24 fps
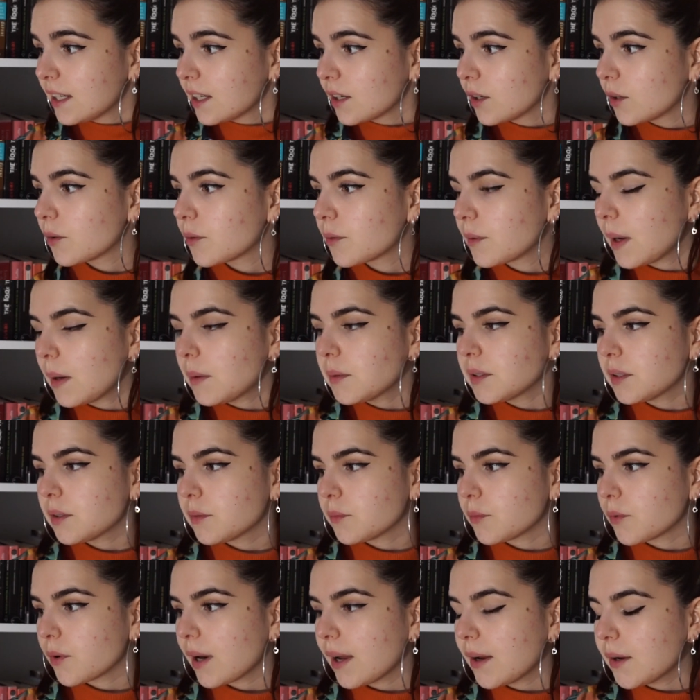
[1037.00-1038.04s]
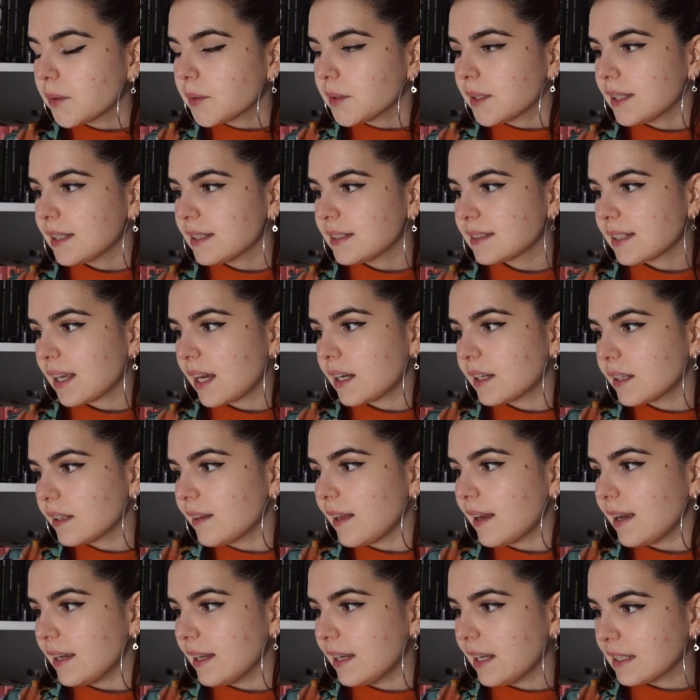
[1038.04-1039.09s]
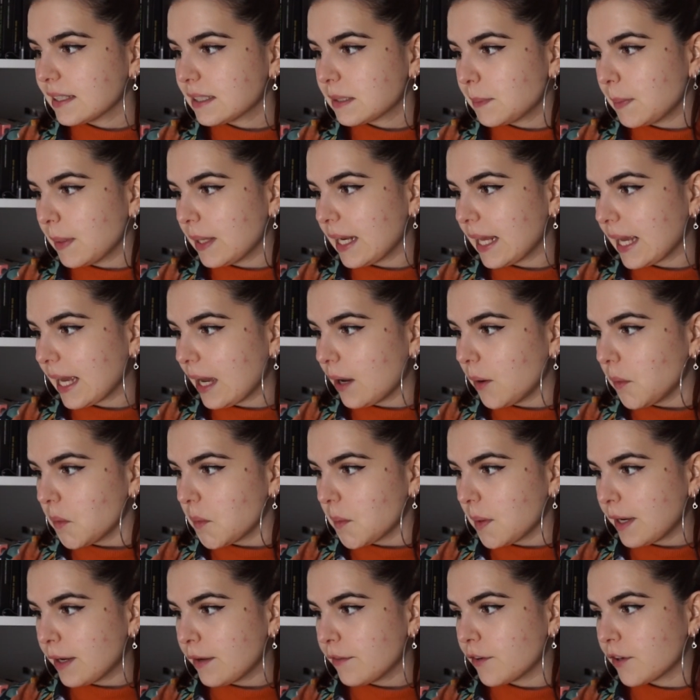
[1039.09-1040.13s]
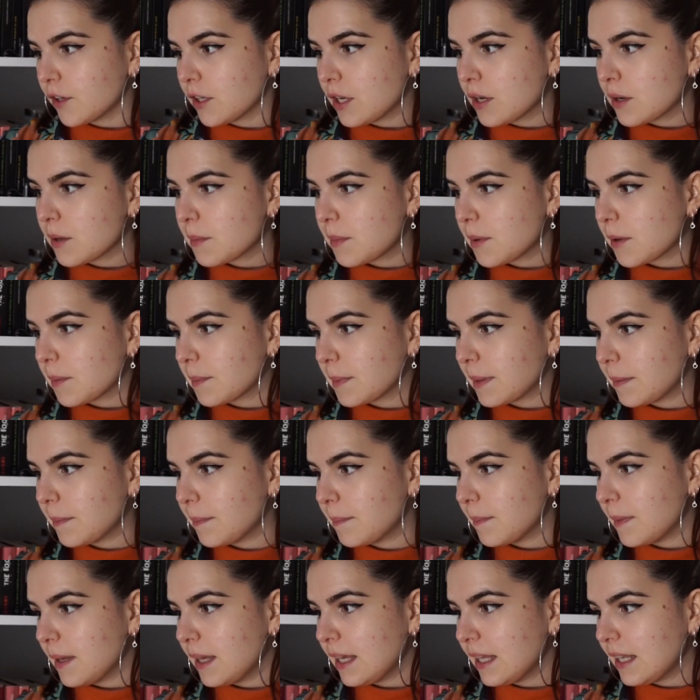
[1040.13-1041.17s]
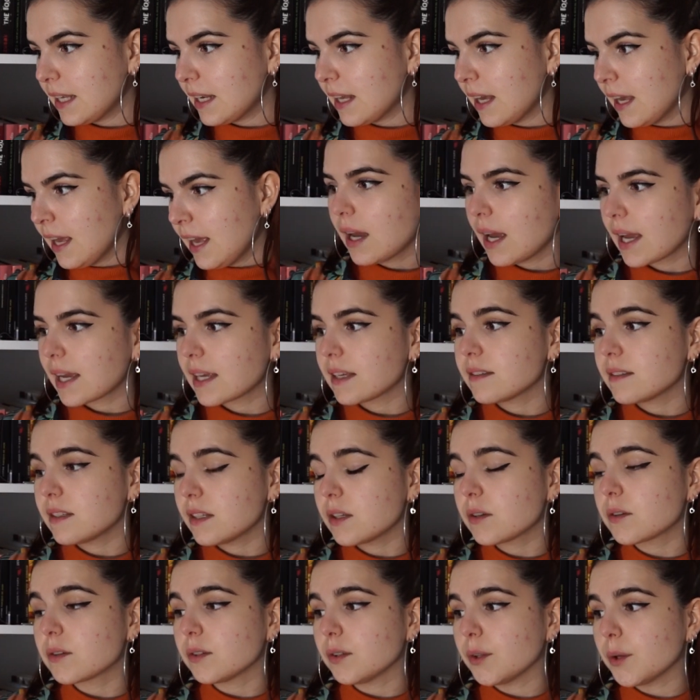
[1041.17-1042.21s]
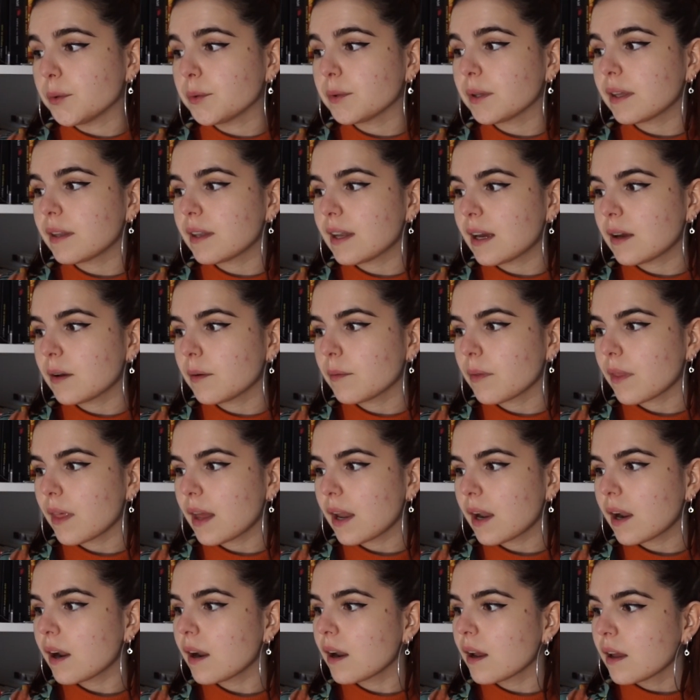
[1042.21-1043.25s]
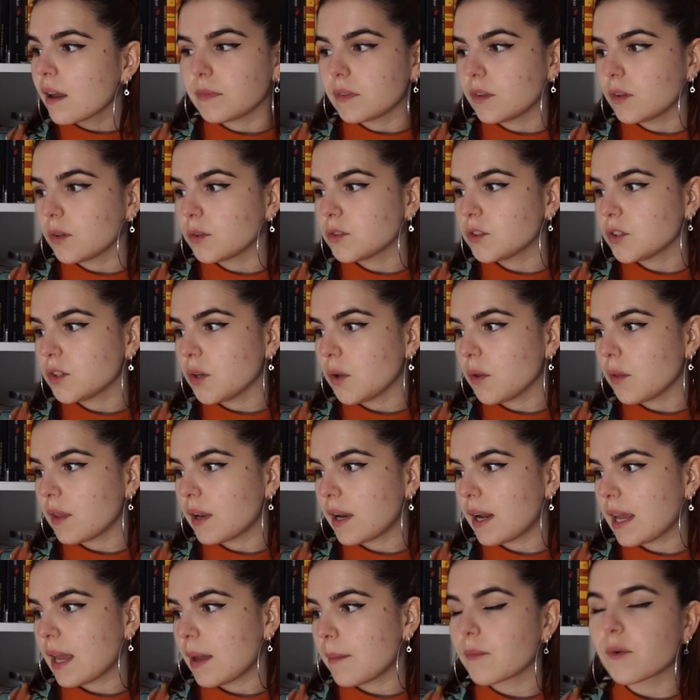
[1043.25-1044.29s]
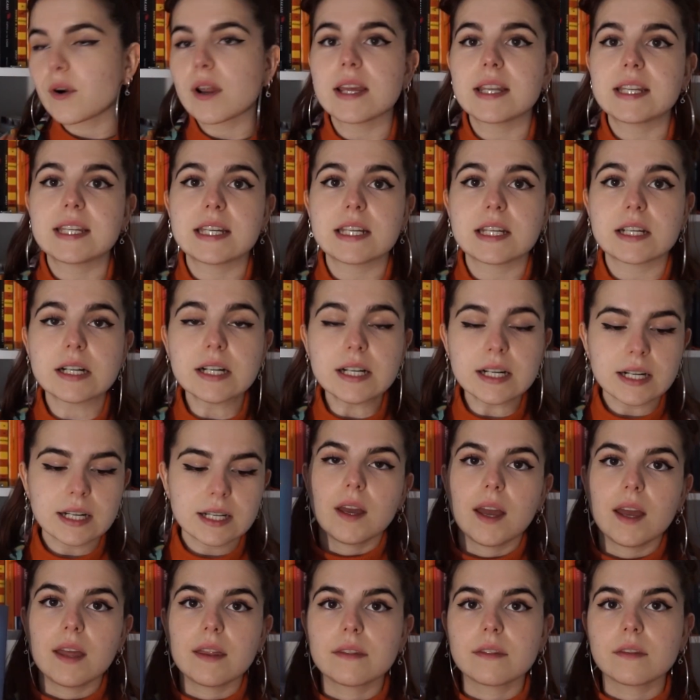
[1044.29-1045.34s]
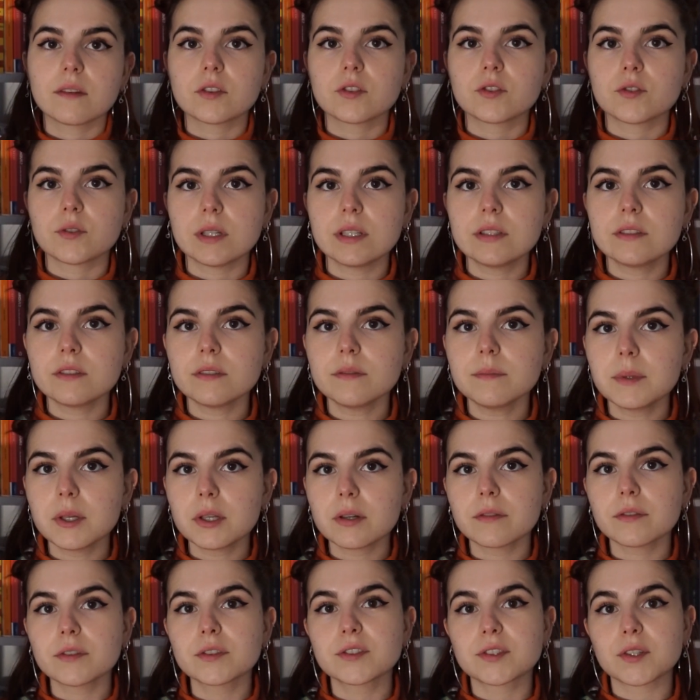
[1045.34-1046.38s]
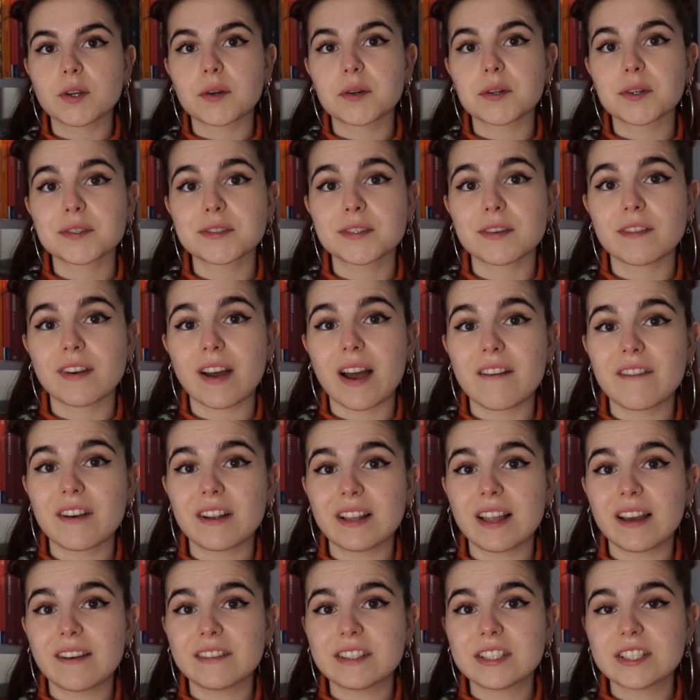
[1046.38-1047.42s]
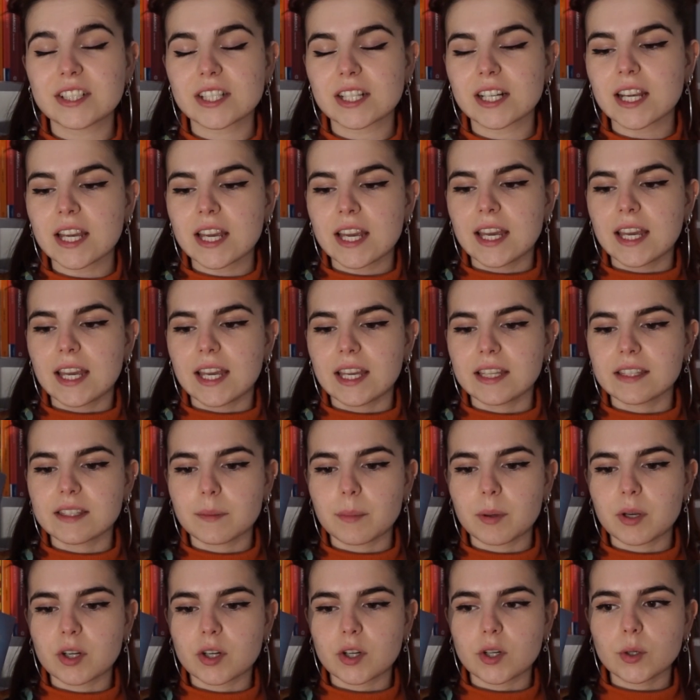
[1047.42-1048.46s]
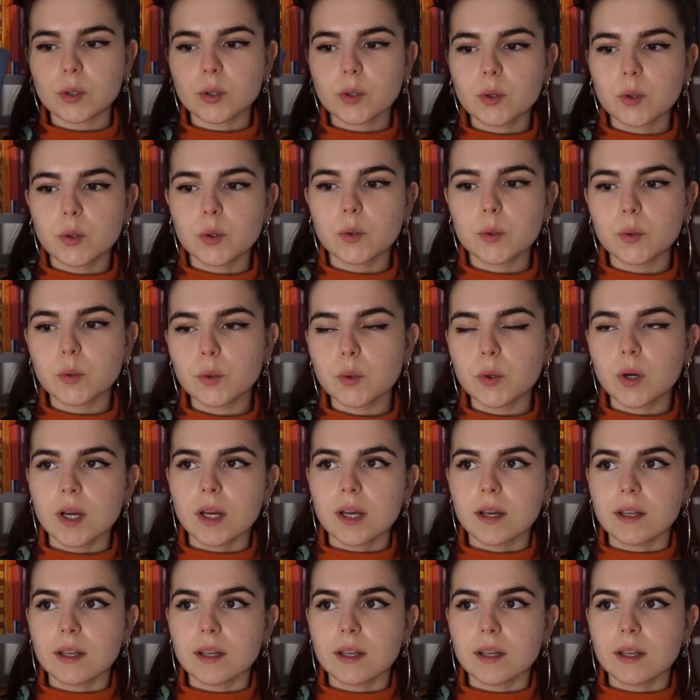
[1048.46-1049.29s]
go round and round, satellite spinning out, waiting for you to pull me in. I can see you're lonely down there. Don't you know that I am right here? And The Strange and Beautiful Sorrows of Ava Lavender is about a girl who